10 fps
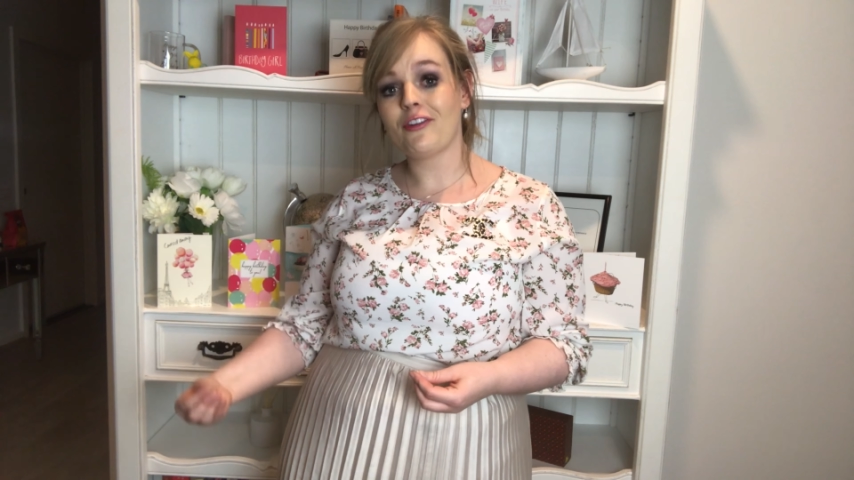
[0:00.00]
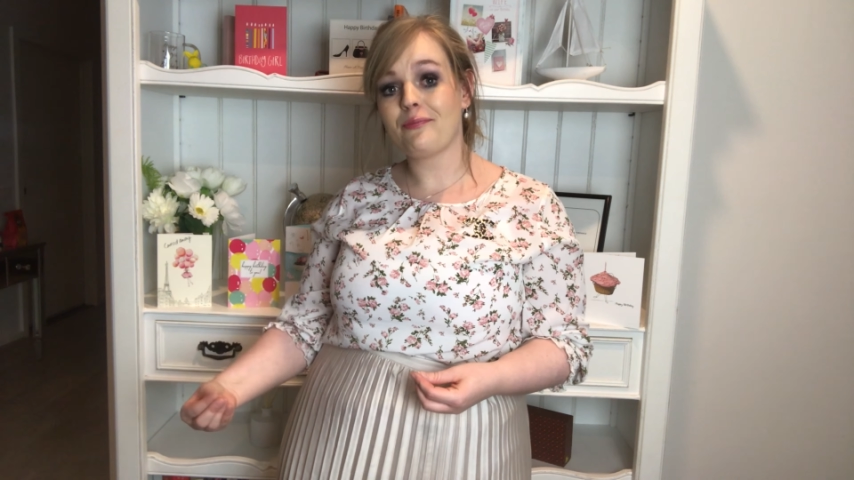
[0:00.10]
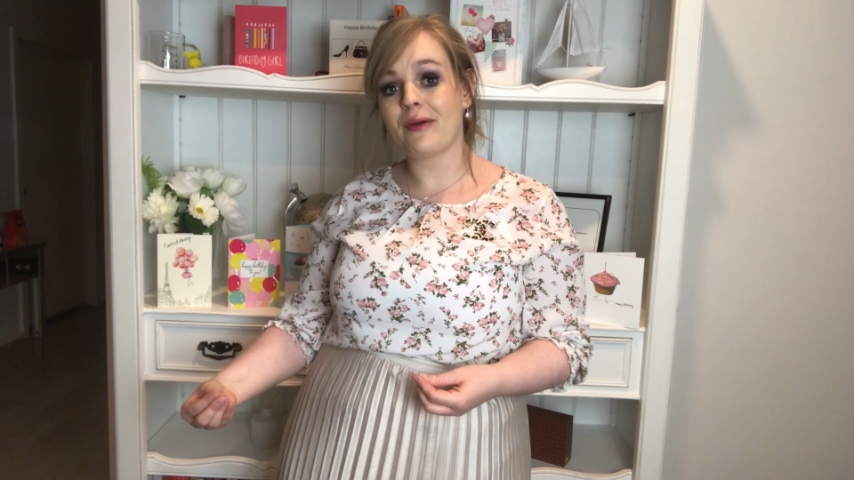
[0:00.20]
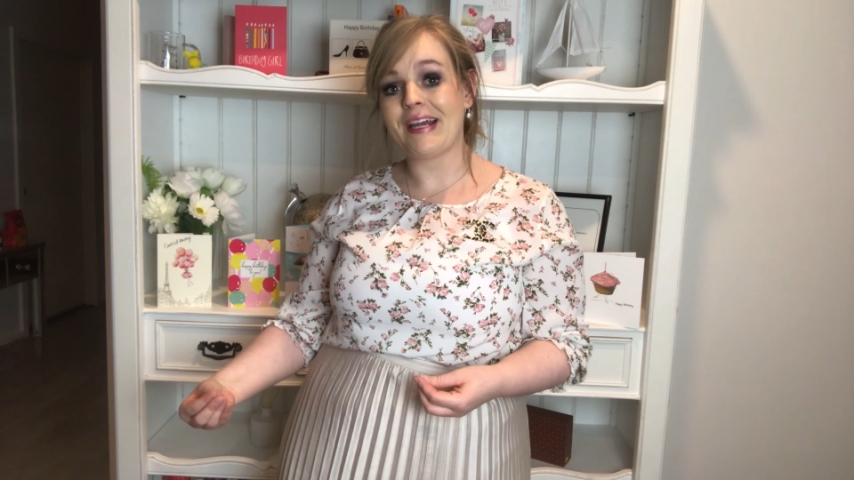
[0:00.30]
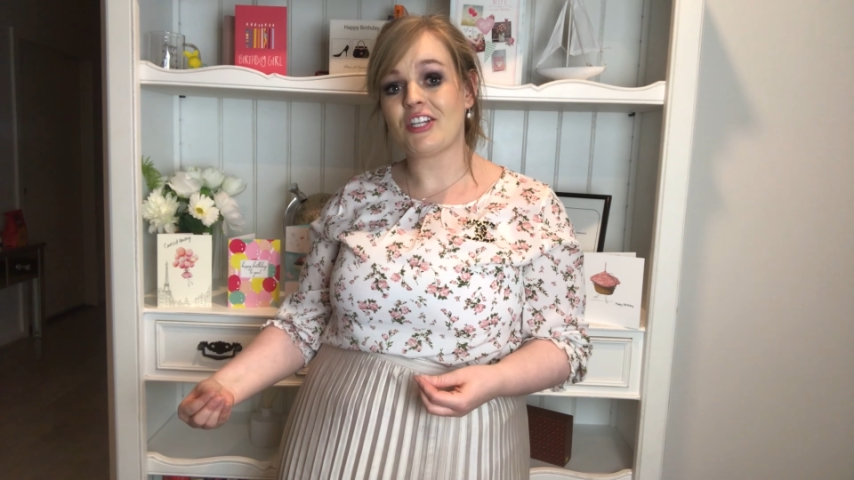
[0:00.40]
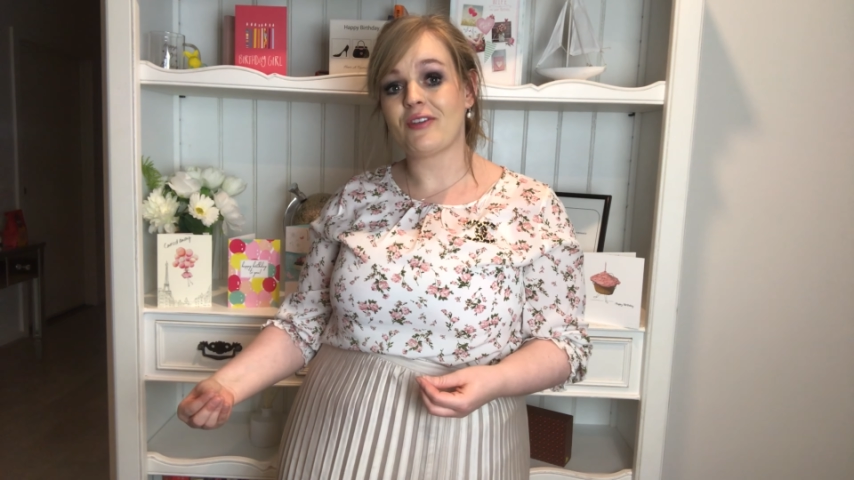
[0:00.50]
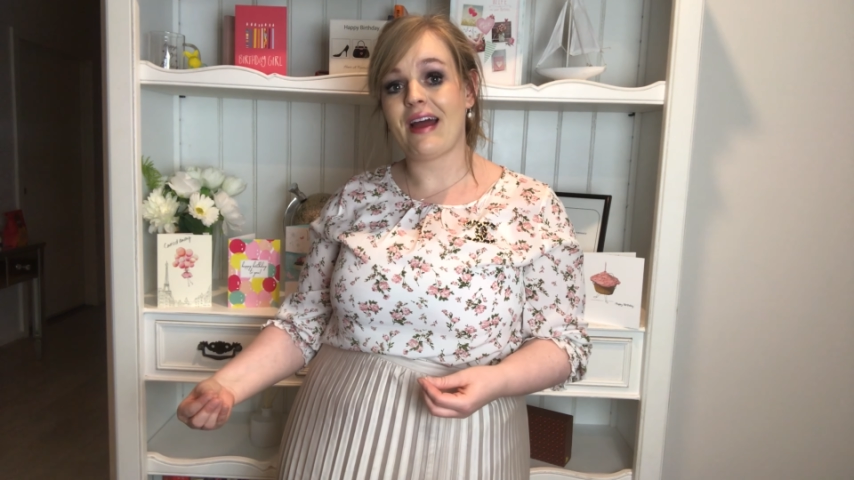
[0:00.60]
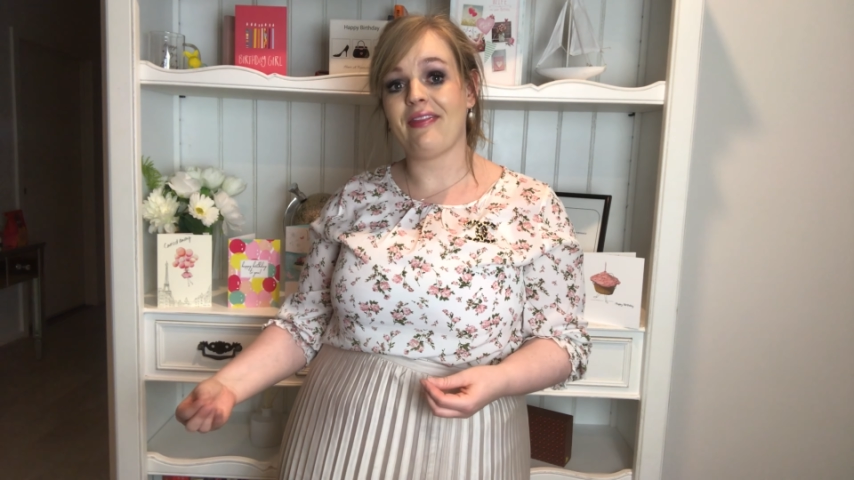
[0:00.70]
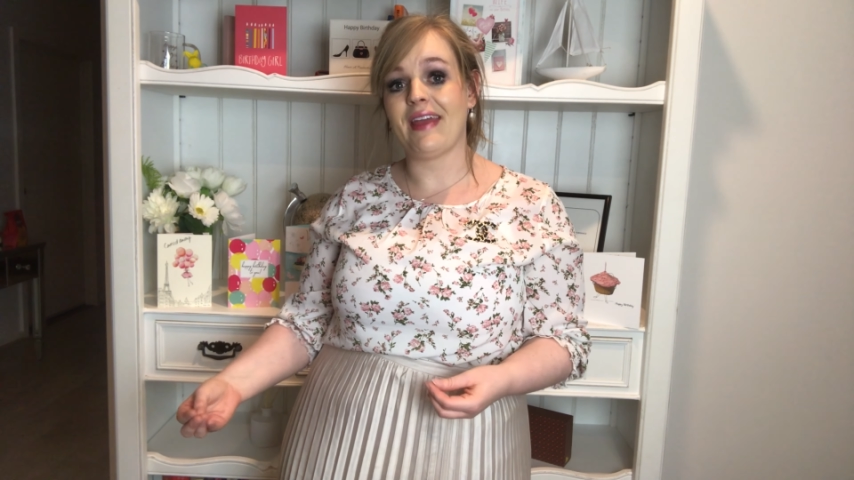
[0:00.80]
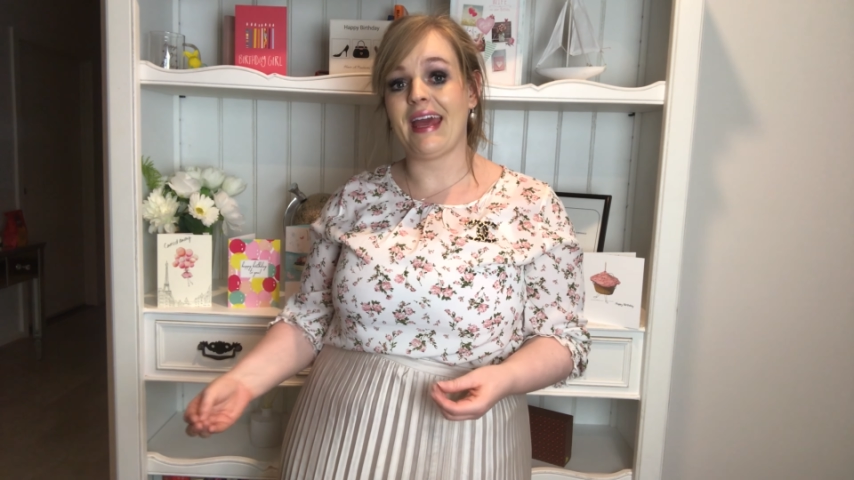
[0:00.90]
of pressure
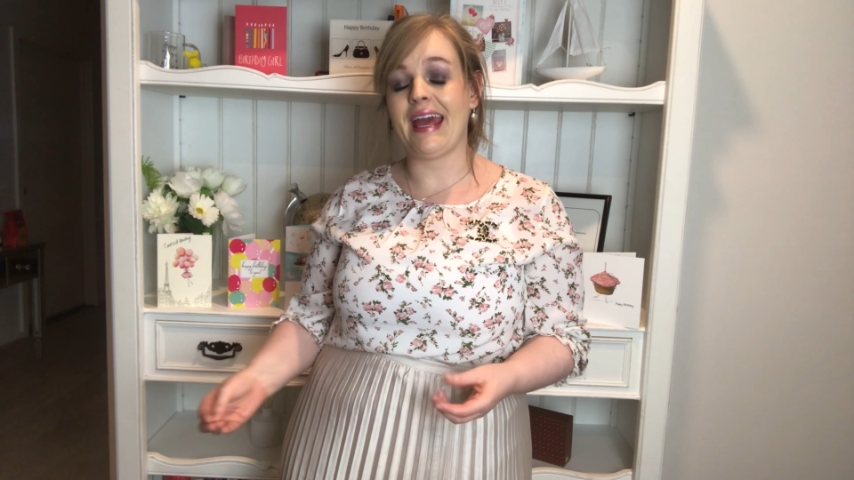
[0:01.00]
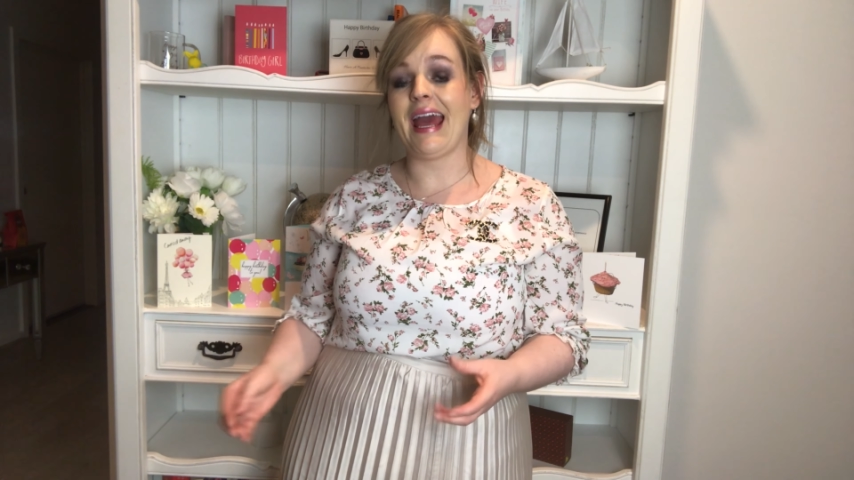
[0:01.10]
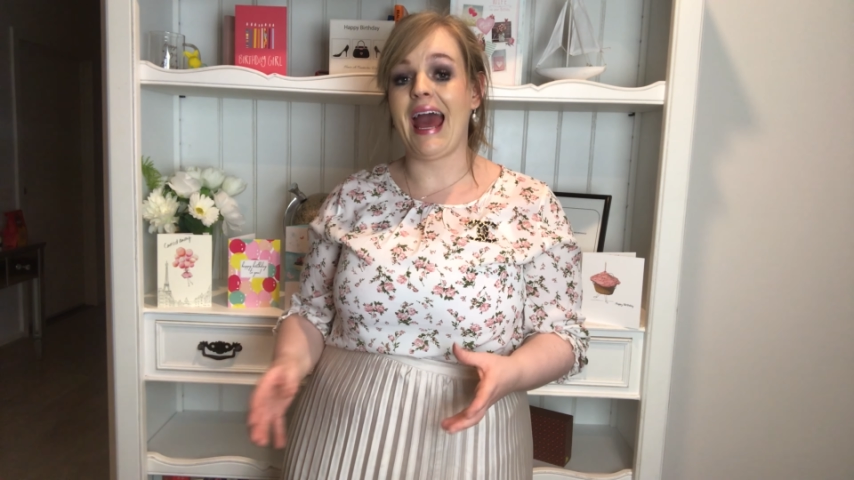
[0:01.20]
out there,